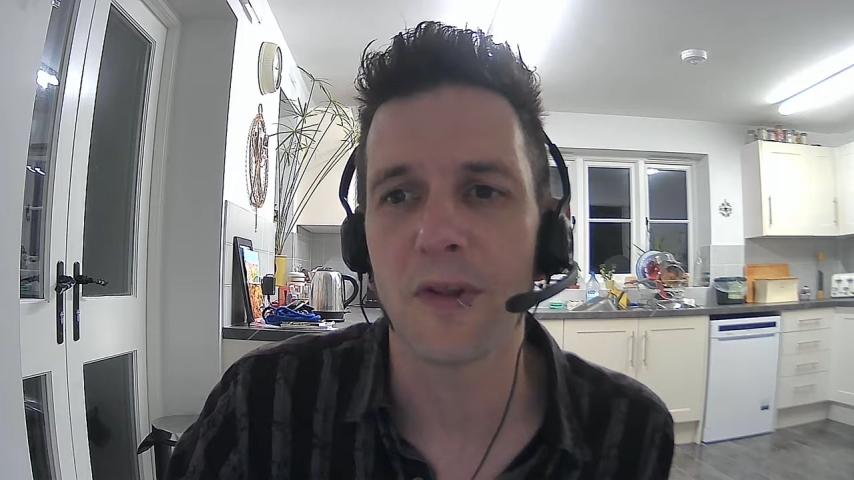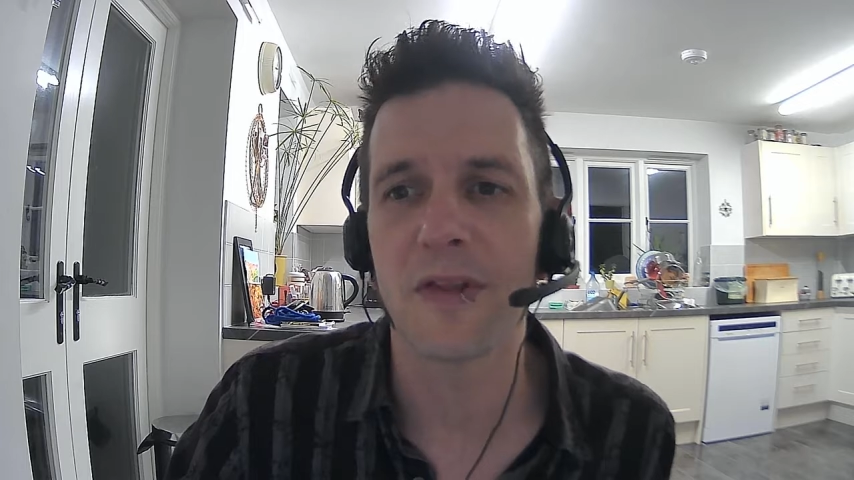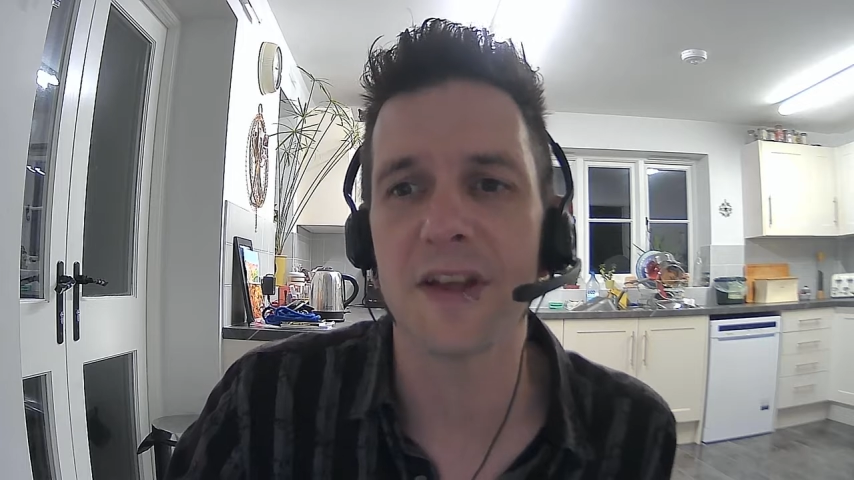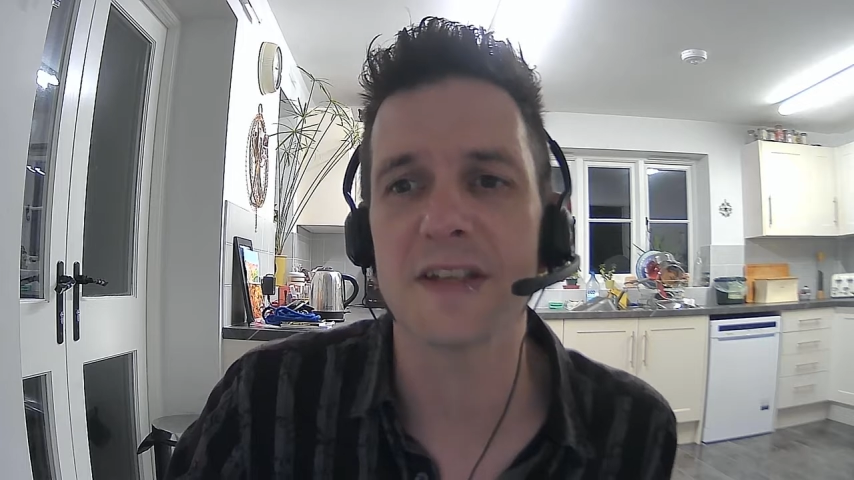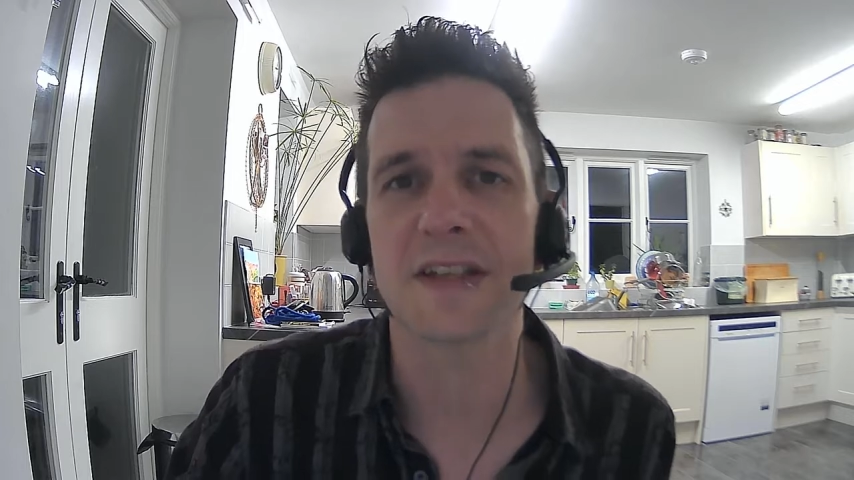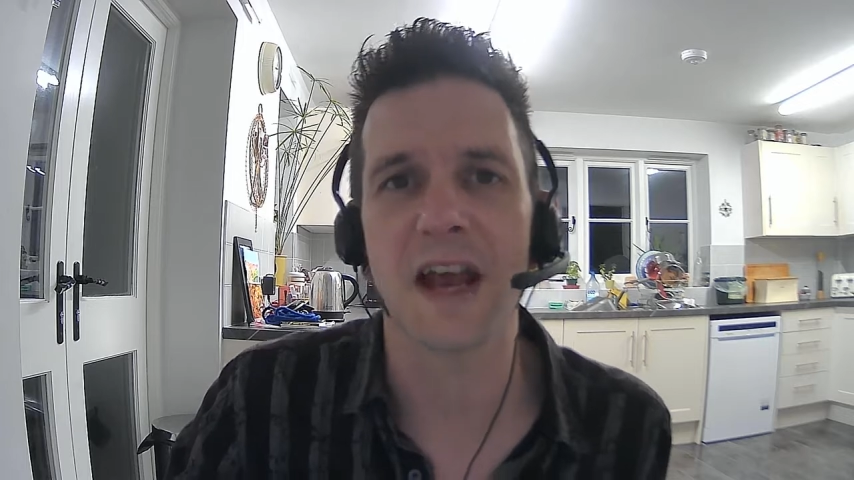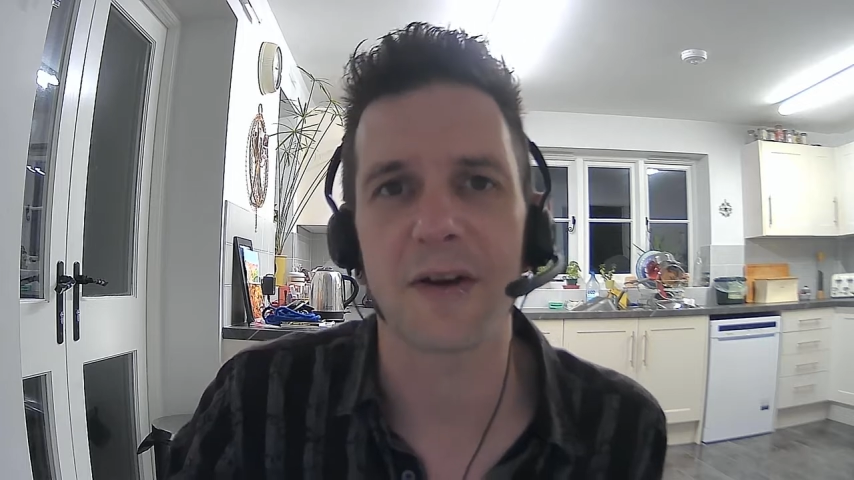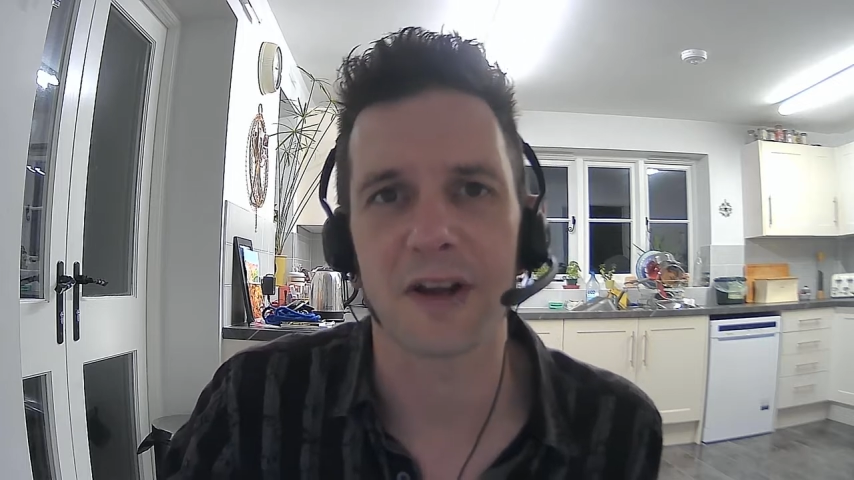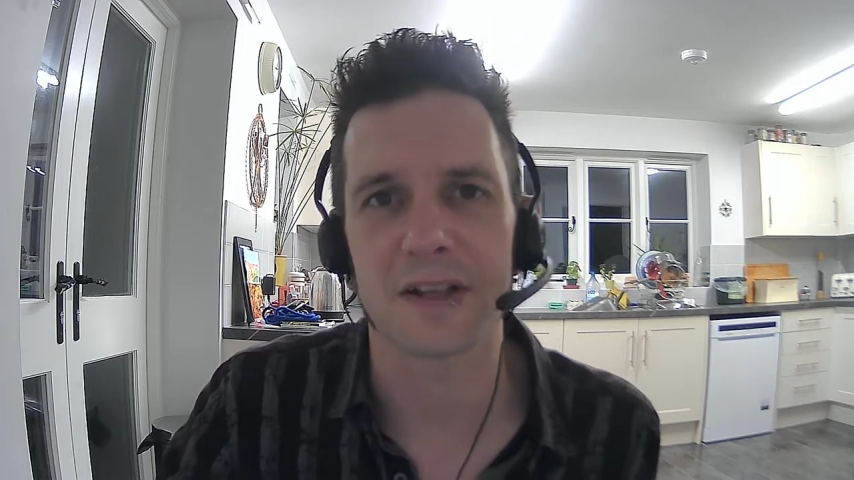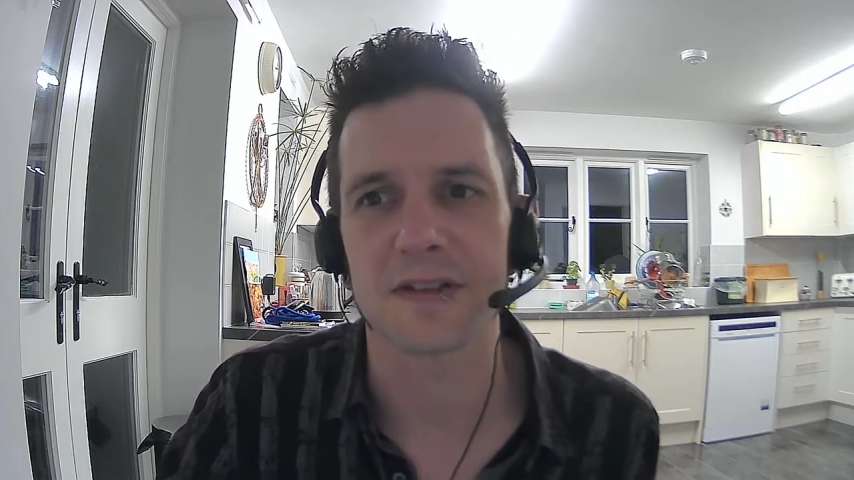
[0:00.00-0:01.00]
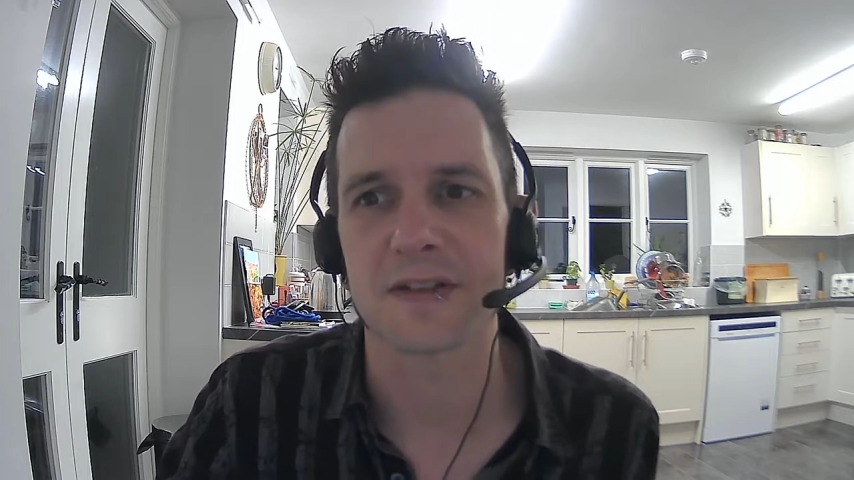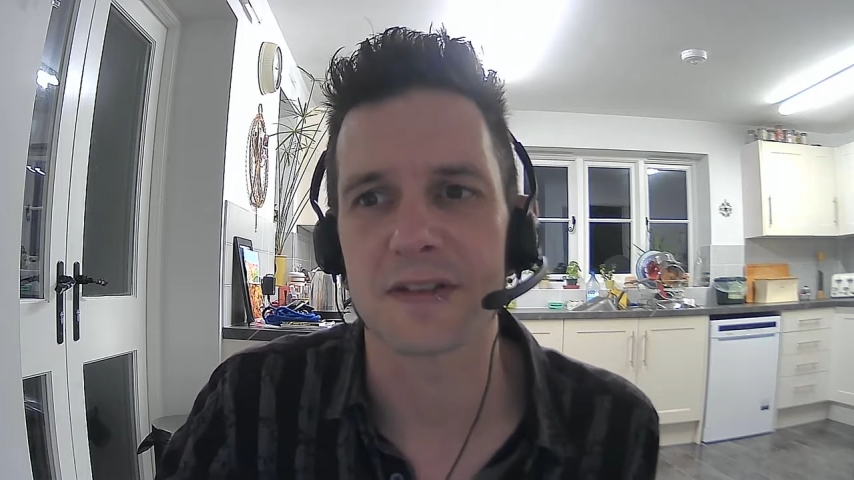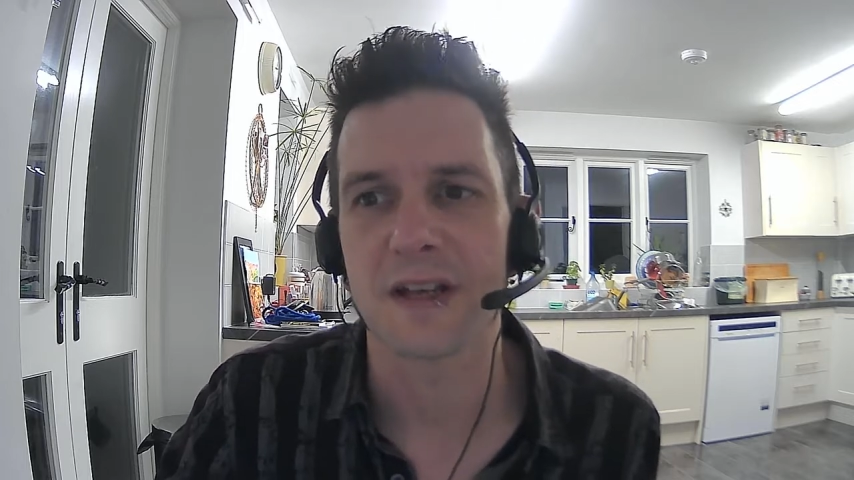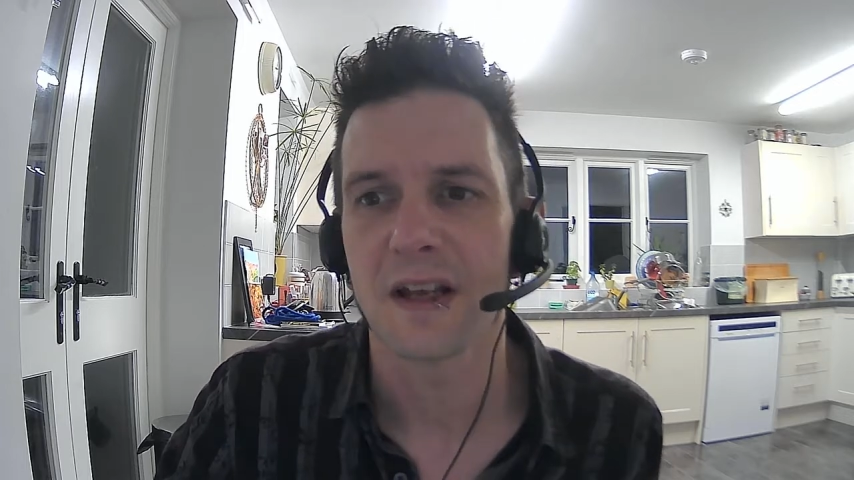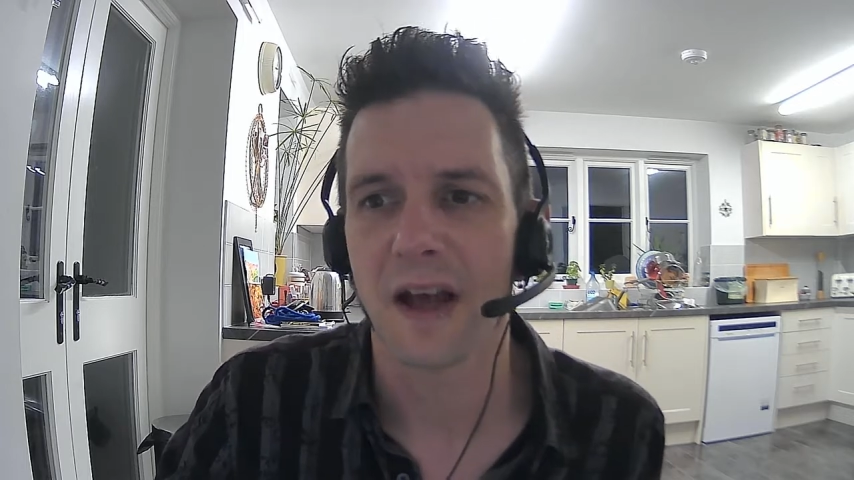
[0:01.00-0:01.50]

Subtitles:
these characters